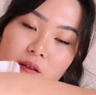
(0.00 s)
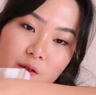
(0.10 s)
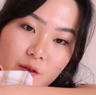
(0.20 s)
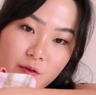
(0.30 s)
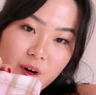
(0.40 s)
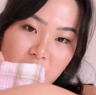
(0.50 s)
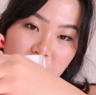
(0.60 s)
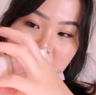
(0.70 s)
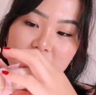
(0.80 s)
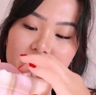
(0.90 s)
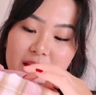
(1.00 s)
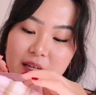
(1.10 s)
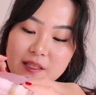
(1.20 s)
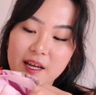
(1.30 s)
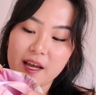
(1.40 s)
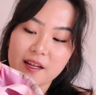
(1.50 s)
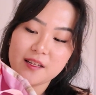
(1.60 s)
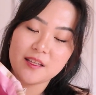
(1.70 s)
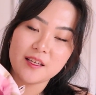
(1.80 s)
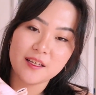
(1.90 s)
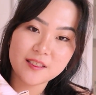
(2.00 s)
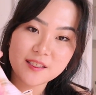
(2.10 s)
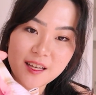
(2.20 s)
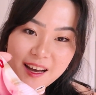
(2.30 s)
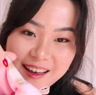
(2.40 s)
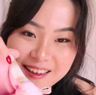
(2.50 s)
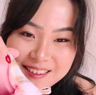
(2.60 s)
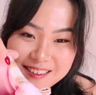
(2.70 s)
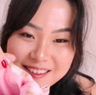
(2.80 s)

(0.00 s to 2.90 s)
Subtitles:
little front pocket, and the inside.